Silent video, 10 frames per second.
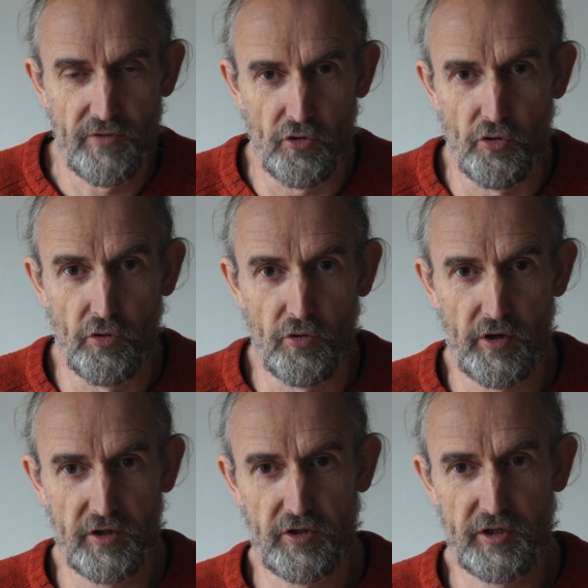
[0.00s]
or
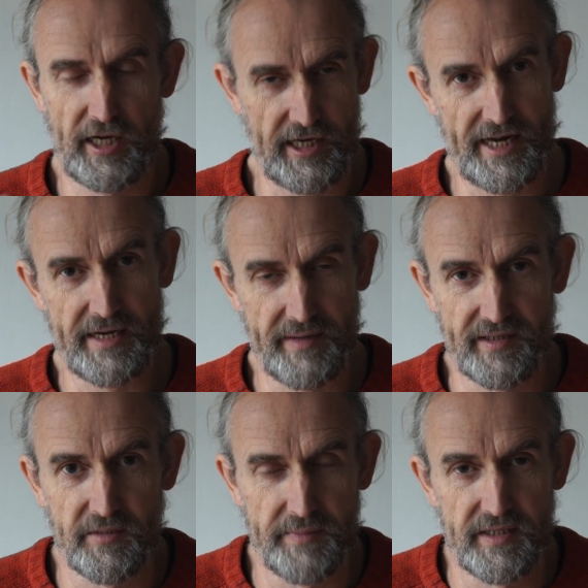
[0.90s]

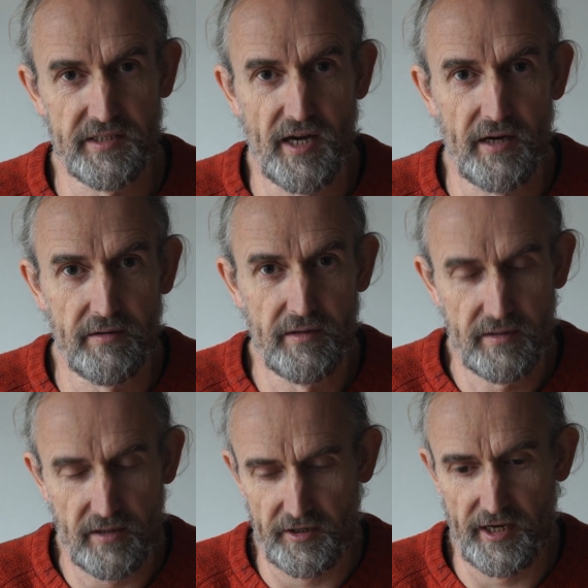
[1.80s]
claiming to be so.
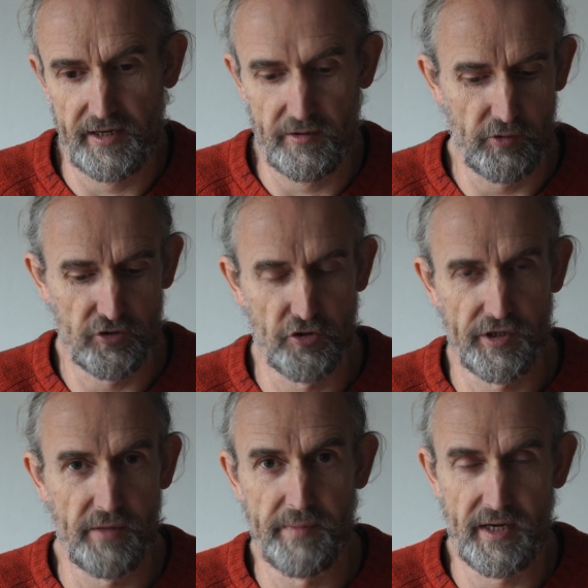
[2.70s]
Okay, and we'll
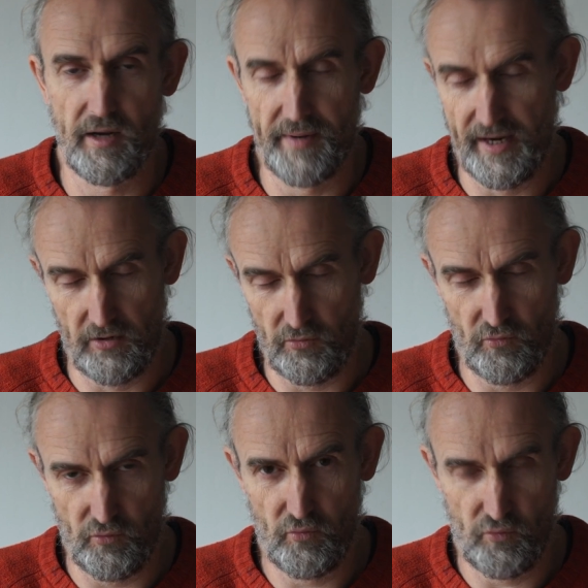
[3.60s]
talk in a minute about
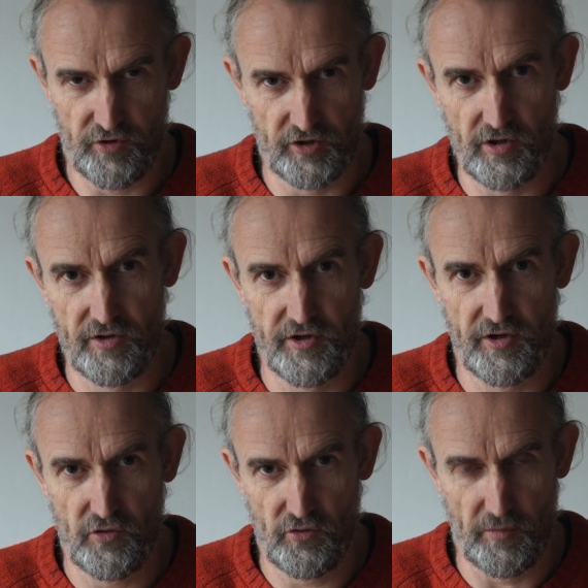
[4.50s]

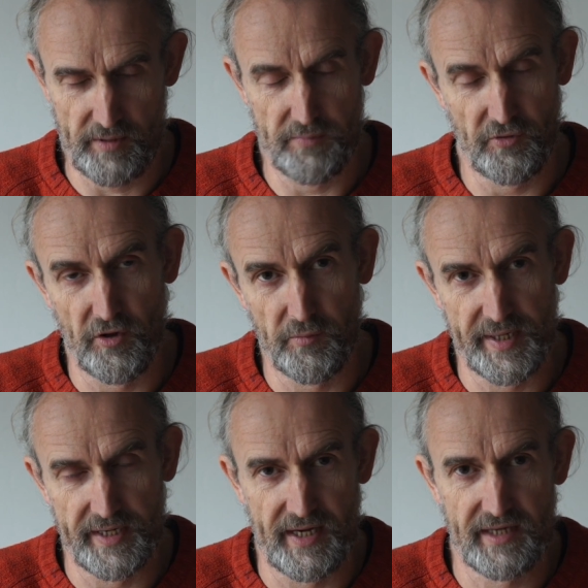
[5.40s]
the people that will
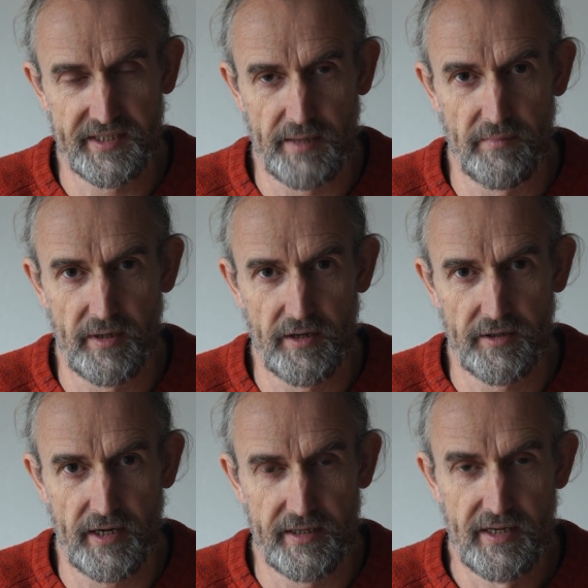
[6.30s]
be in that assembly.
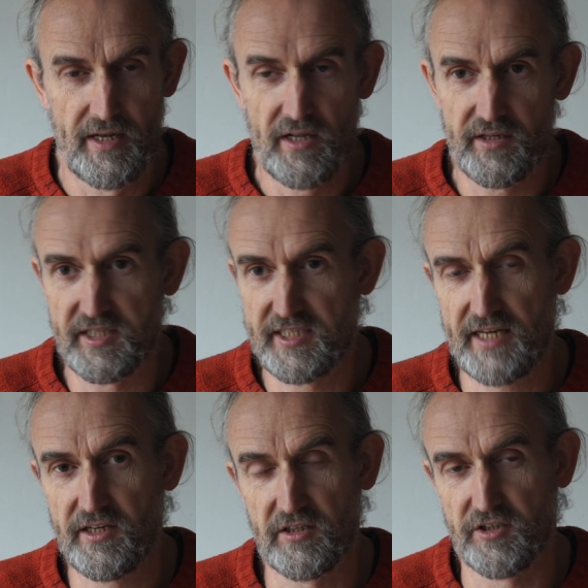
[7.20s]
Okay, the
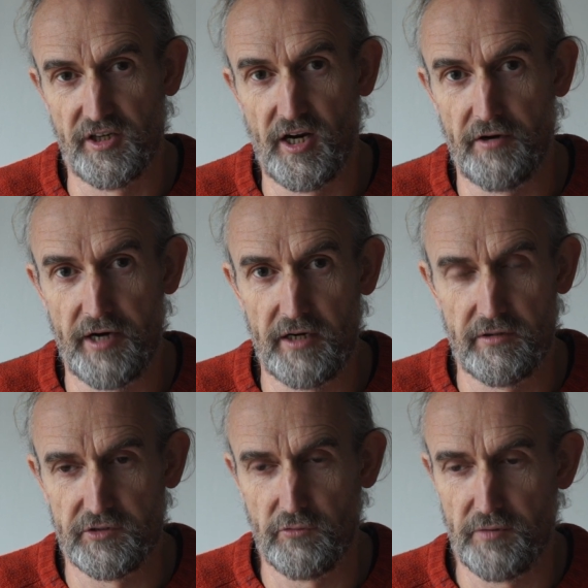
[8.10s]
second
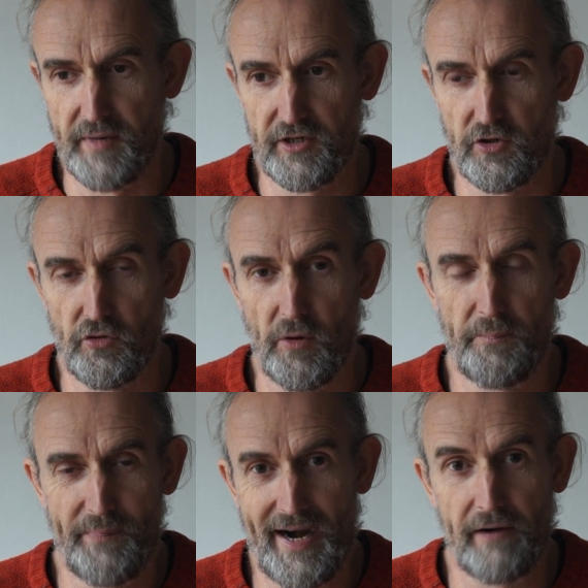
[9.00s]
scenario is what you might call a
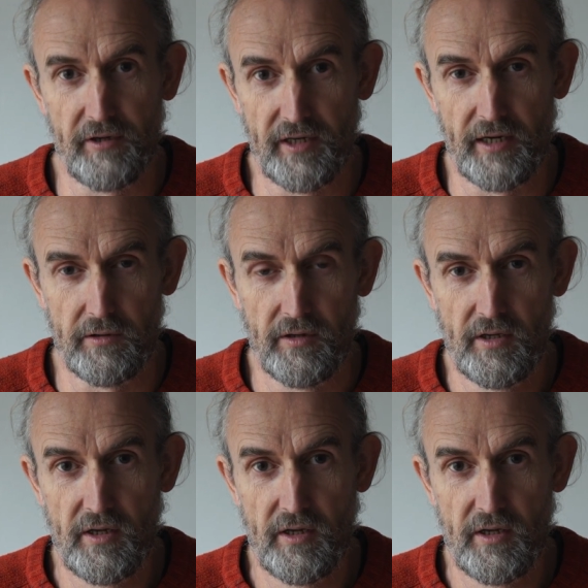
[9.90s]
parallel